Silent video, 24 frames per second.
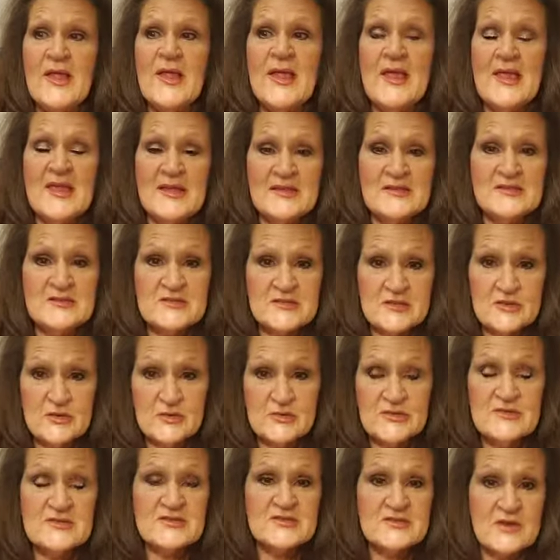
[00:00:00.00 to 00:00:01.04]
is
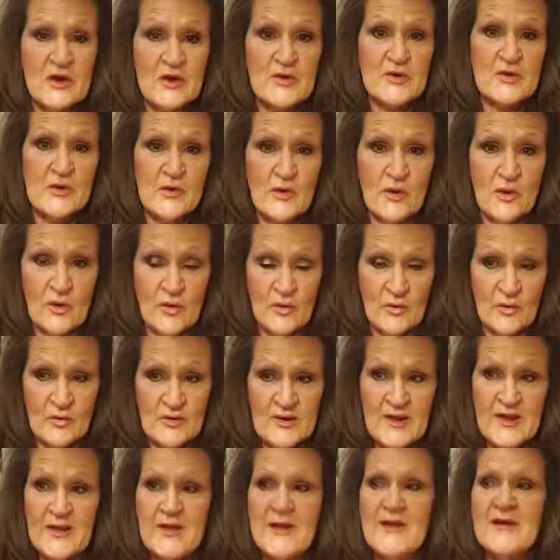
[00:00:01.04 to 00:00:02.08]
to start your
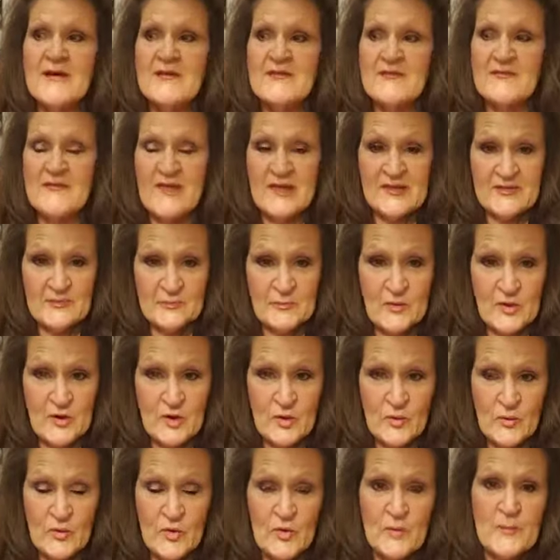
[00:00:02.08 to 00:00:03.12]
own Facebook
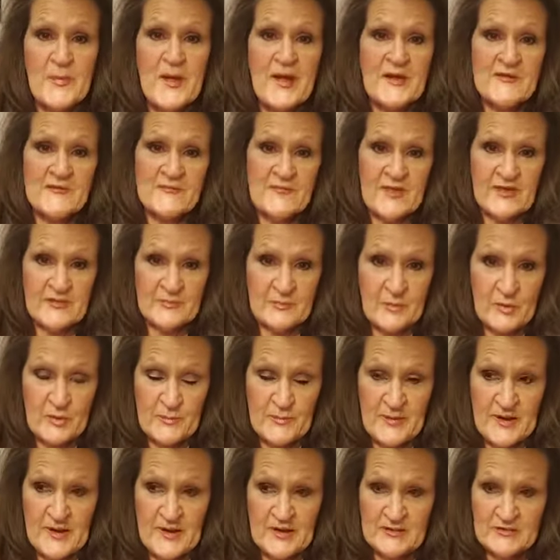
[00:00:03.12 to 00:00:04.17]
group and Facebook
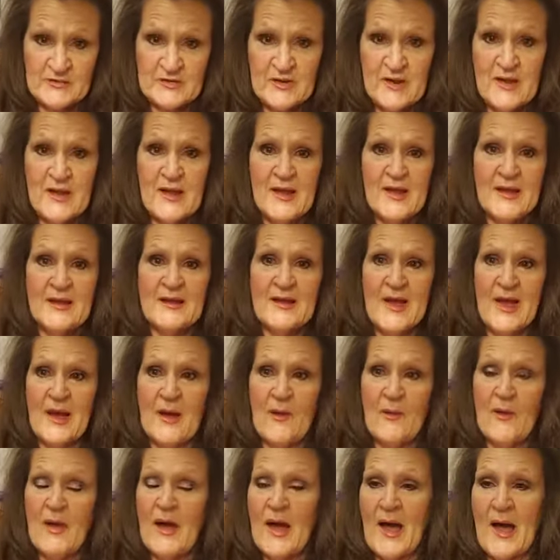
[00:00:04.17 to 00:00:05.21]
page.
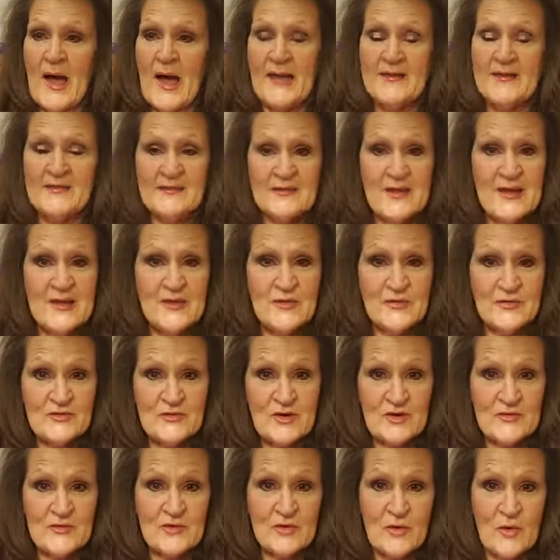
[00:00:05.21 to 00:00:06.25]
Now, I say you
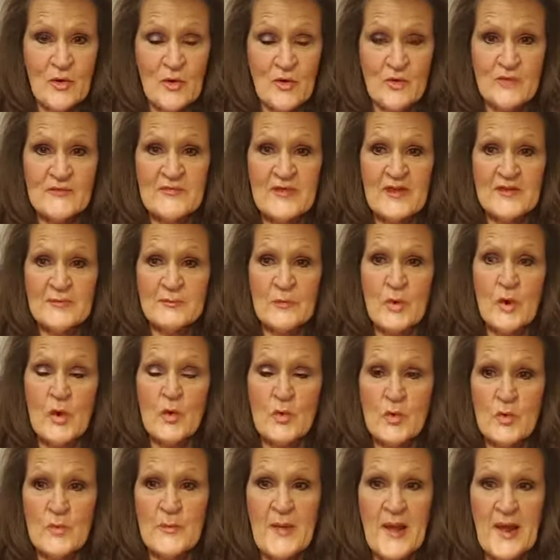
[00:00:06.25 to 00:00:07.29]
start your own Facebook
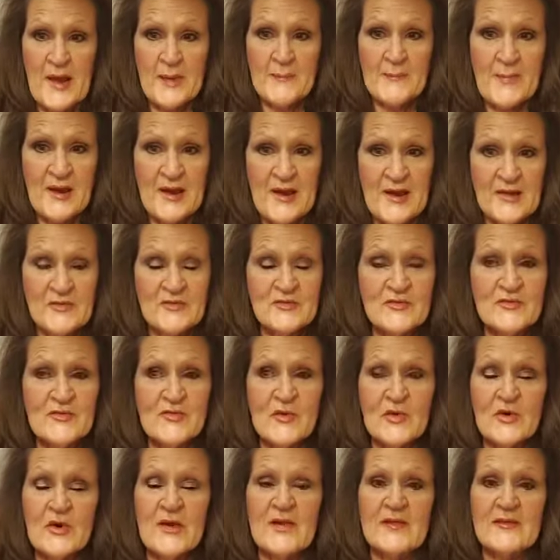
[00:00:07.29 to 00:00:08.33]
group and page
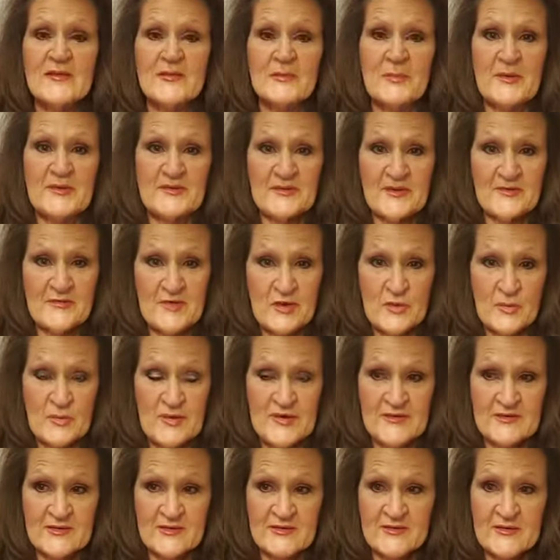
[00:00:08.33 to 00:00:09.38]
for specific
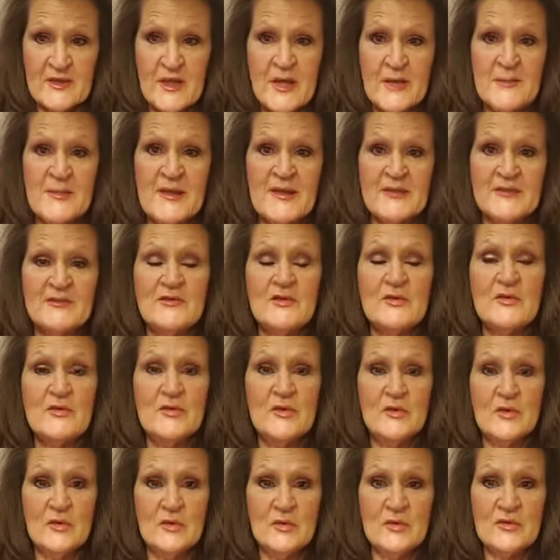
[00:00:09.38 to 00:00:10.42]
reasons because you
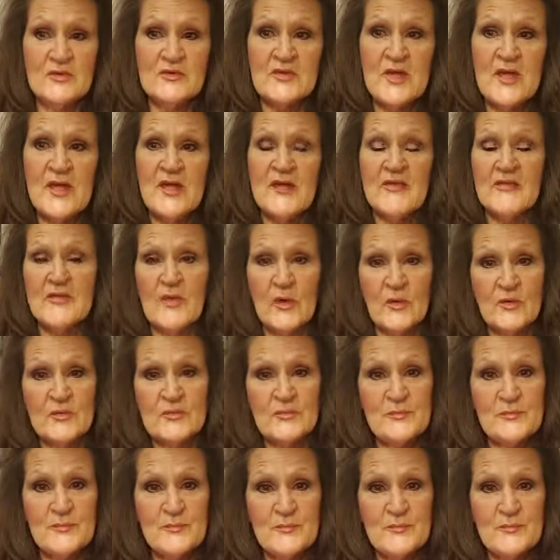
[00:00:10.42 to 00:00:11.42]
use those